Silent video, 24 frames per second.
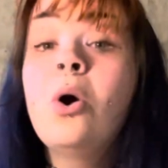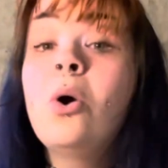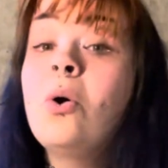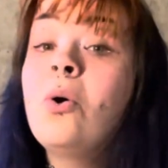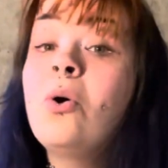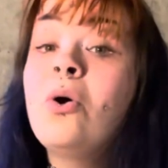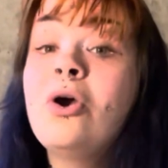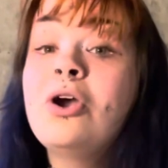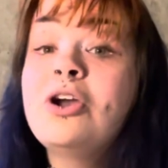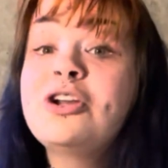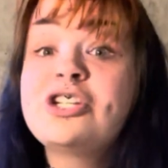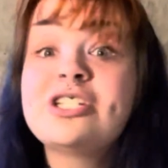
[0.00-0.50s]

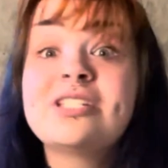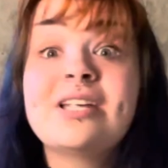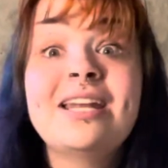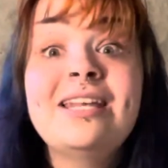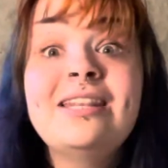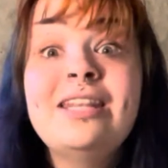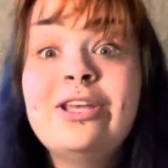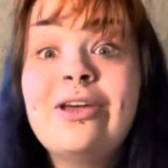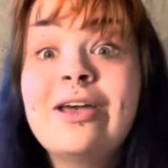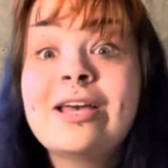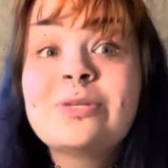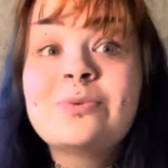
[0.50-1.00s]
or just
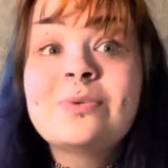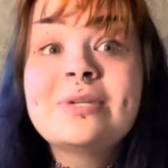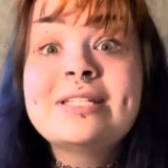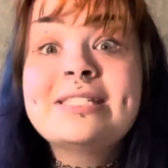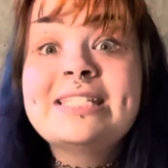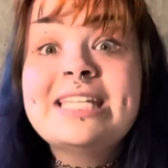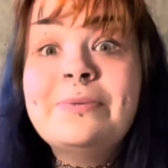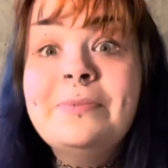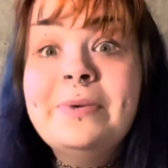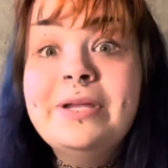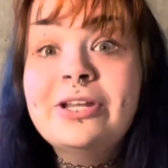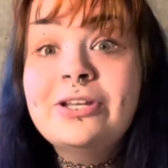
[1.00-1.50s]
anything you guys want to
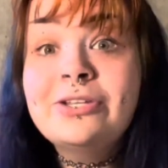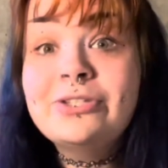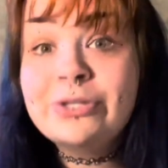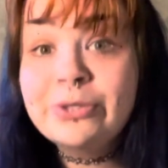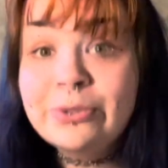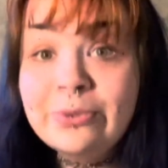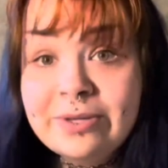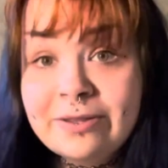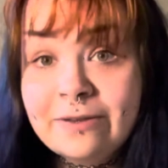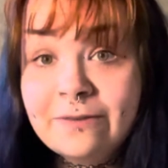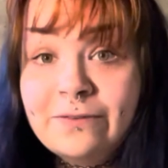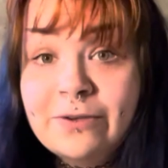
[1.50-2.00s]
see me to
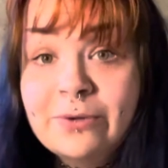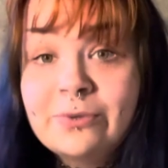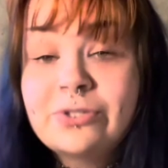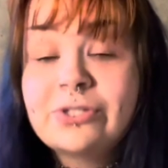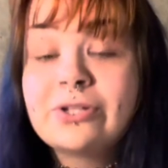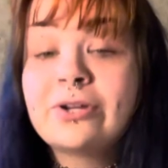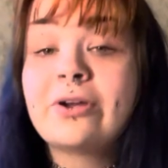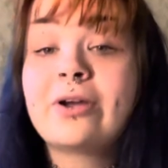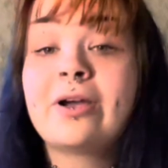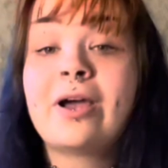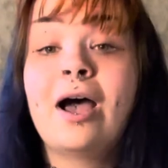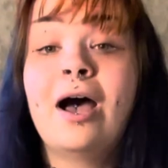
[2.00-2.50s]
do in the
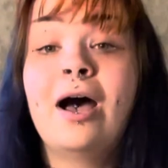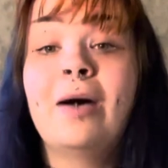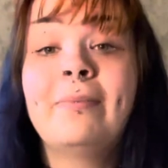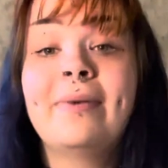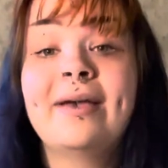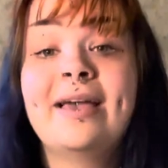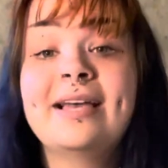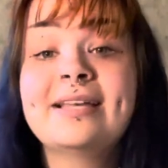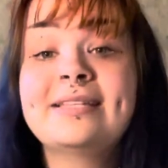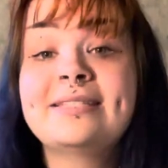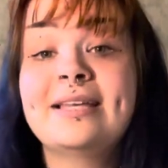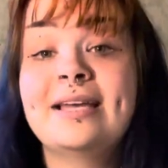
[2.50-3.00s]
future. Um,
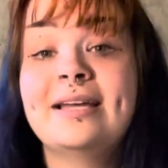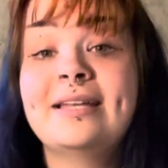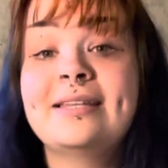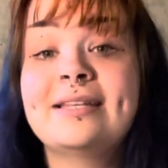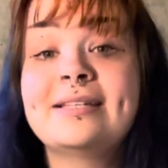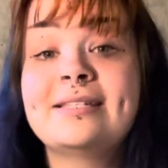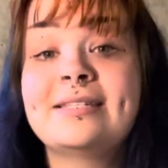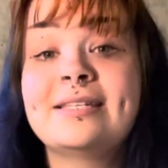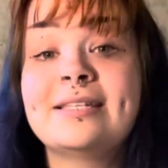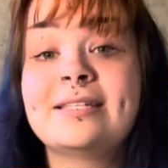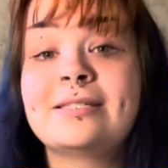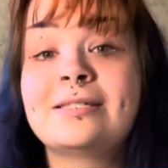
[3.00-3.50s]
like I said,
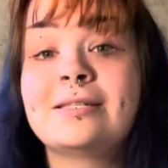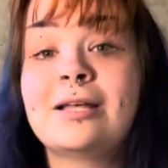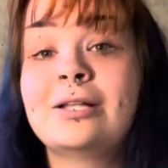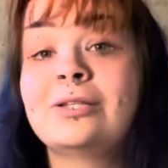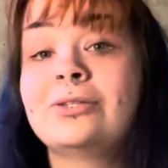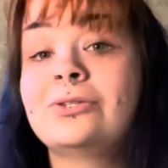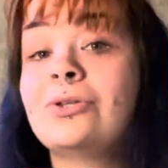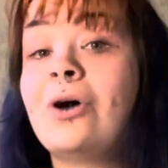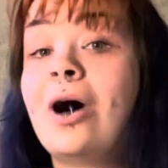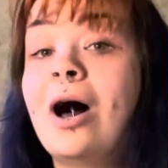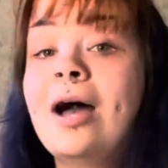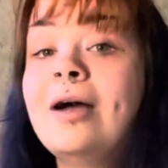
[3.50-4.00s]
this is a
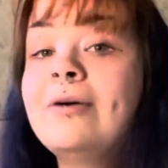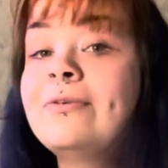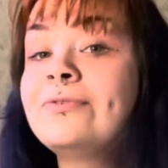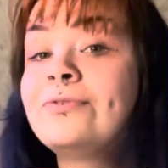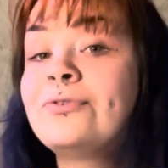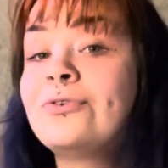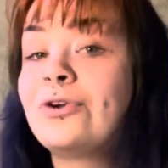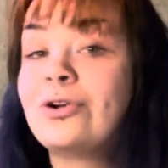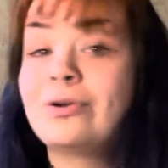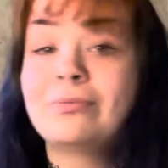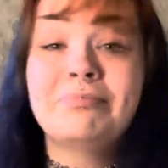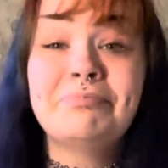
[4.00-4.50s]
lot
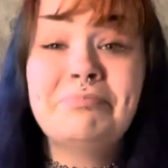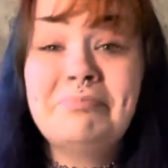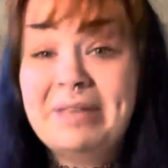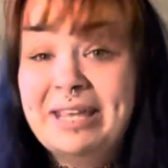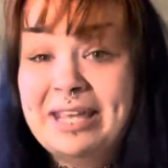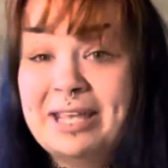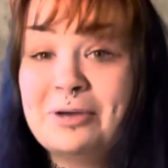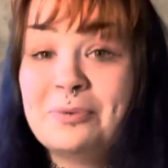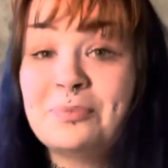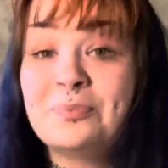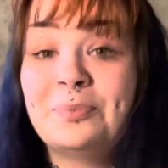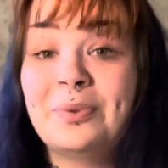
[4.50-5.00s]
for
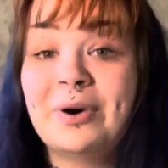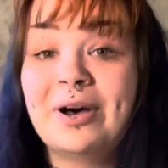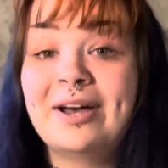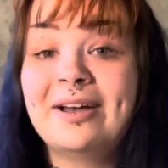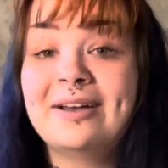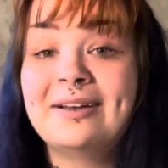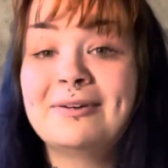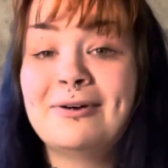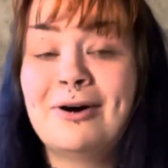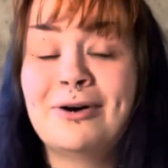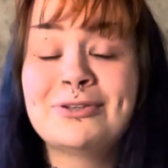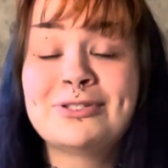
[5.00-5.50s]
me,
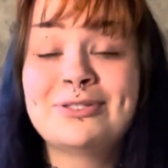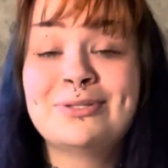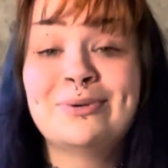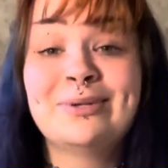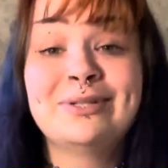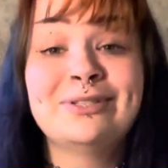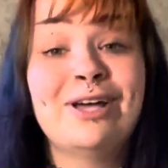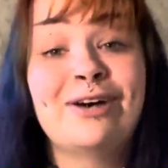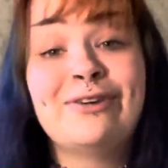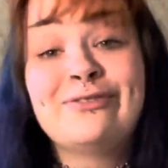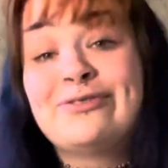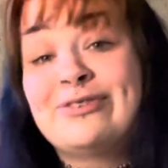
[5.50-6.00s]
but also a
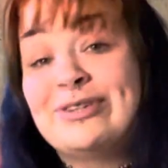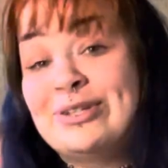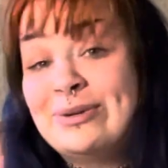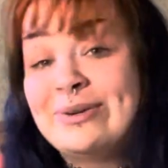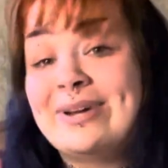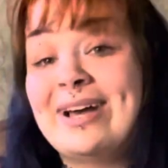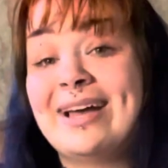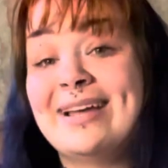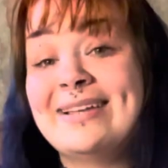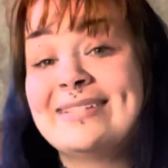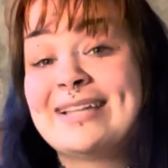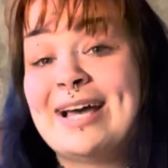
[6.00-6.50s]
lot for you
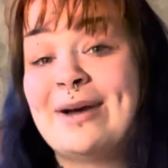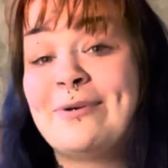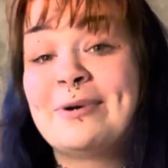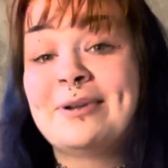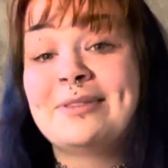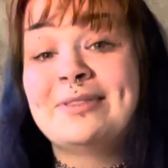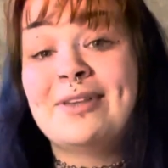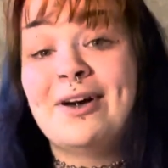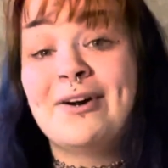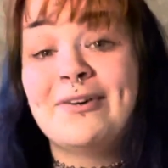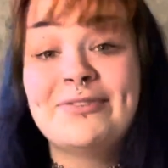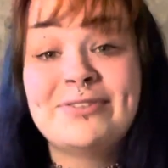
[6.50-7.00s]
guys. I
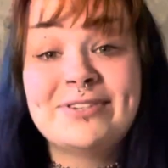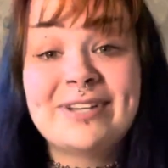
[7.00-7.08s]
would love